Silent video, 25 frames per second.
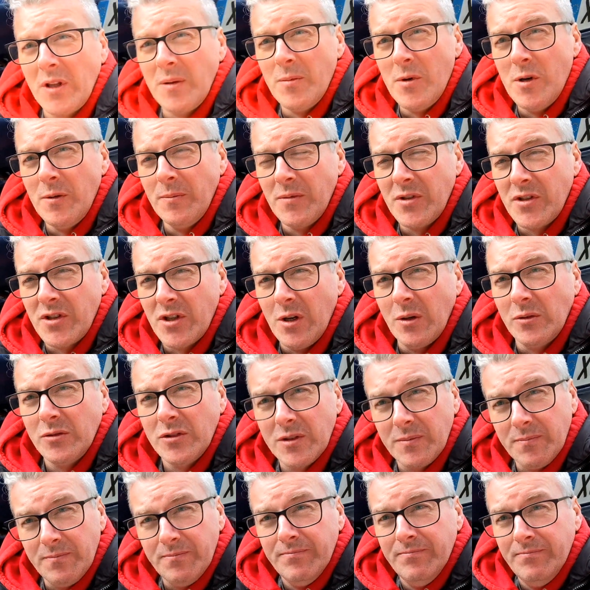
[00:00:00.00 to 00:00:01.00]
the moment, so I'll
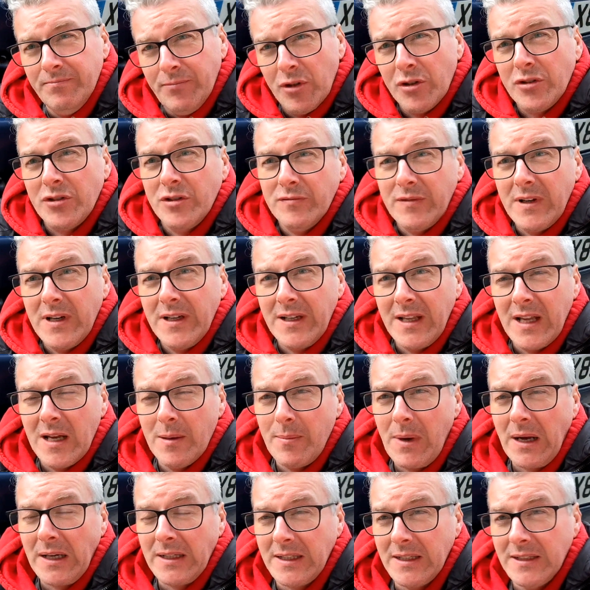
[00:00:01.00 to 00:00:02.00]
just push the radiator
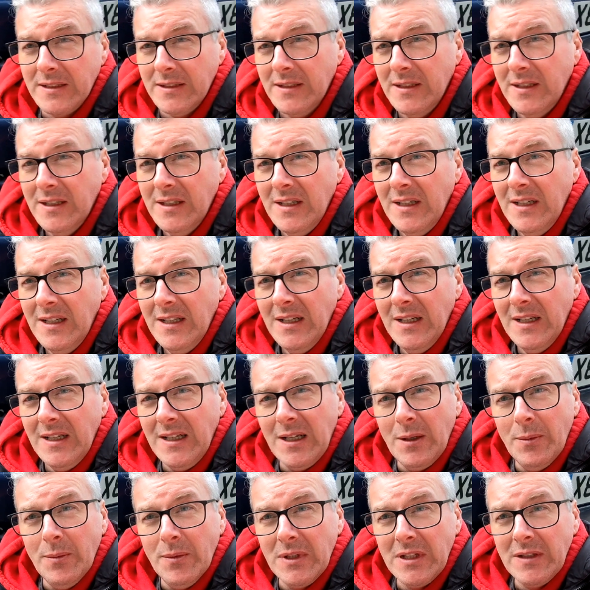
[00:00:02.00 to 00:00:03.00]
back in,
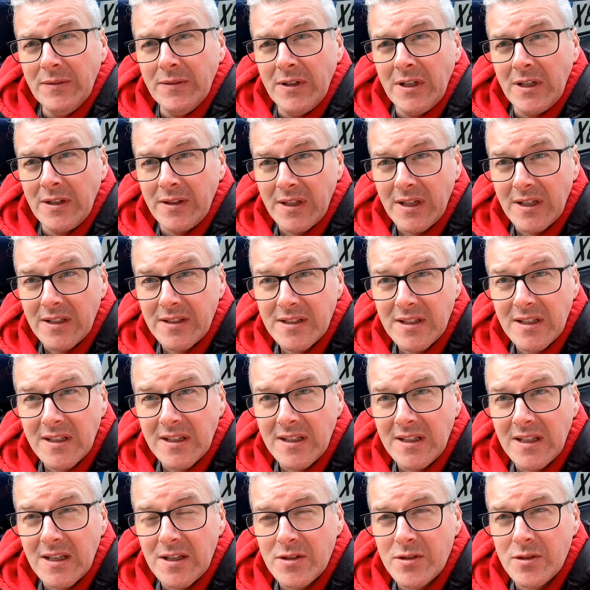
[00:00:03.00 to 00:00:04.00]
and we'll leave it at that until I
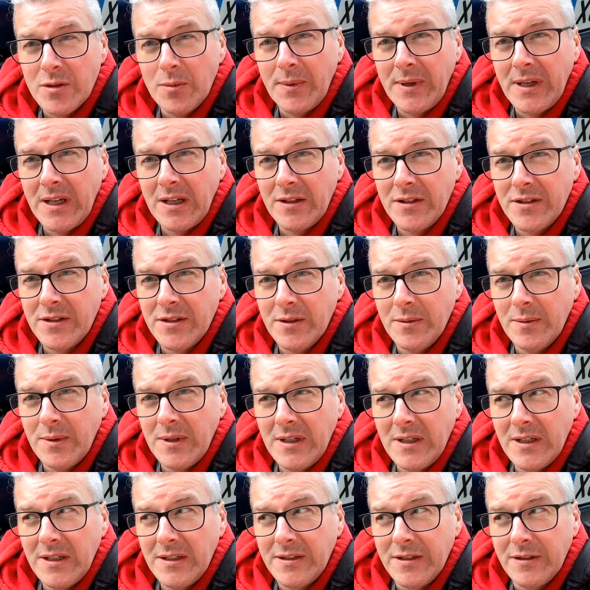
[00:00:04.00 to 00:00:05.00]
can get someone out
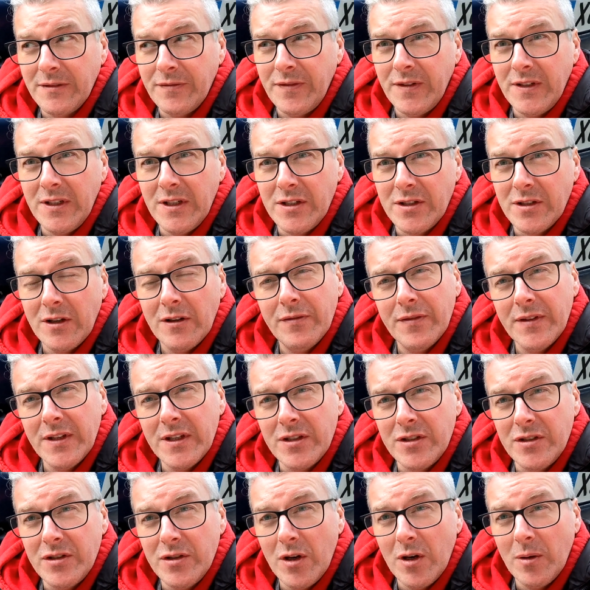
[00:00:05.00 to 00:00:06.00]
to finish off
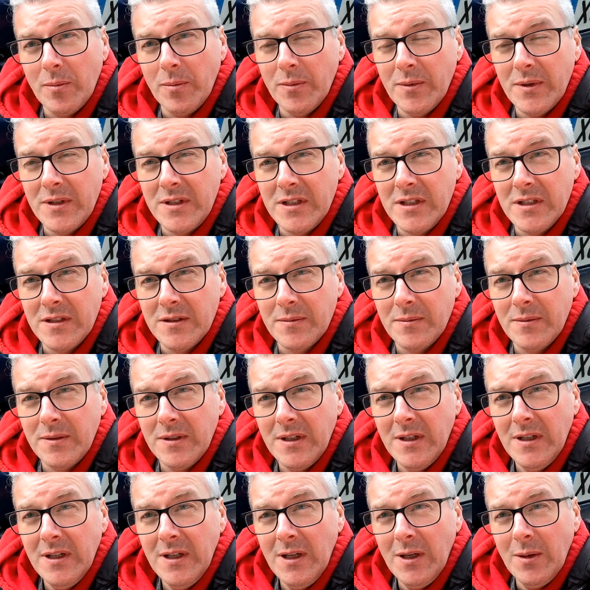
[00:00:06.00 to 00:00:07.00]
this job, which is
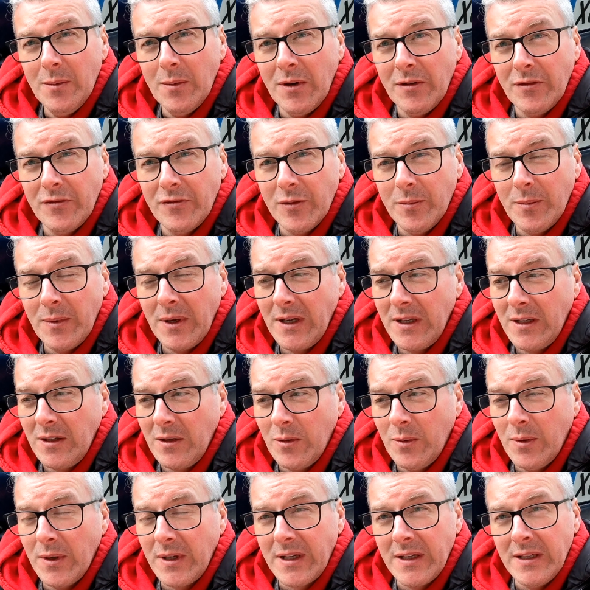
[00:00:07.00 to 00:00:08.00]
went from a
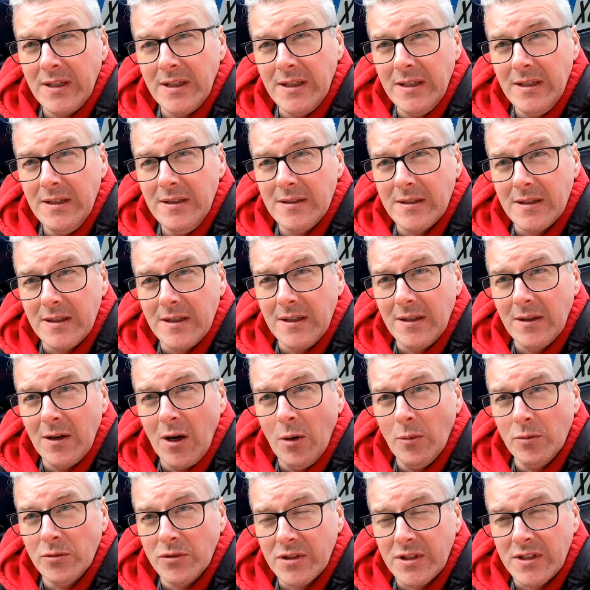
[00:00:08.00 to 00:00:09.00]
quick and easy,
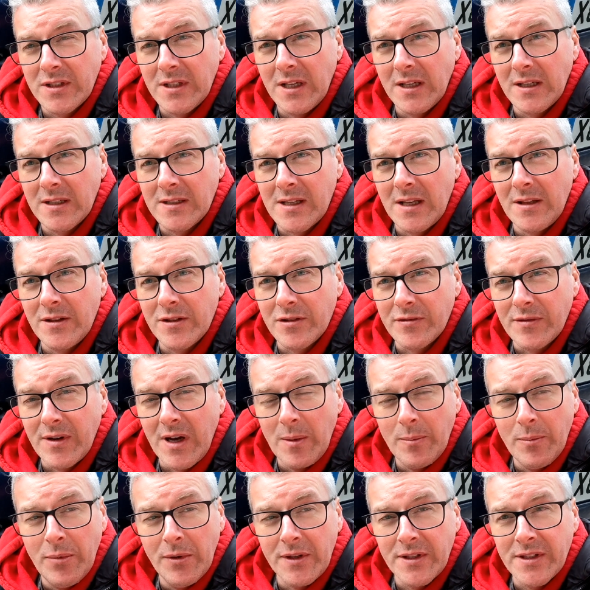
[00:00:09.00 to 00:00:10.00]
oh, just take the sensor
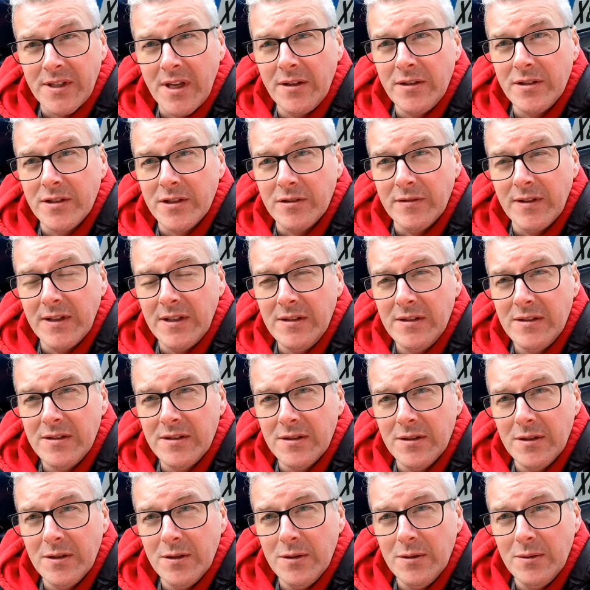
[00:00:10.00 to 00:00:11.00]
out and put a sensor in,
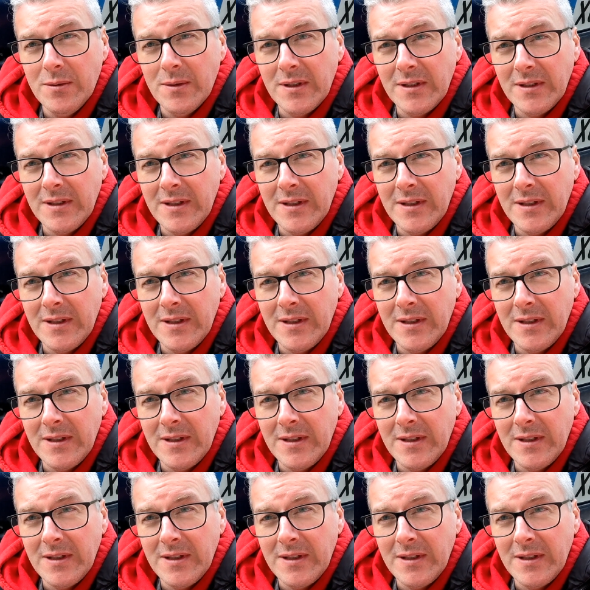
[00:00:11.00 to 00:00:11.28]
to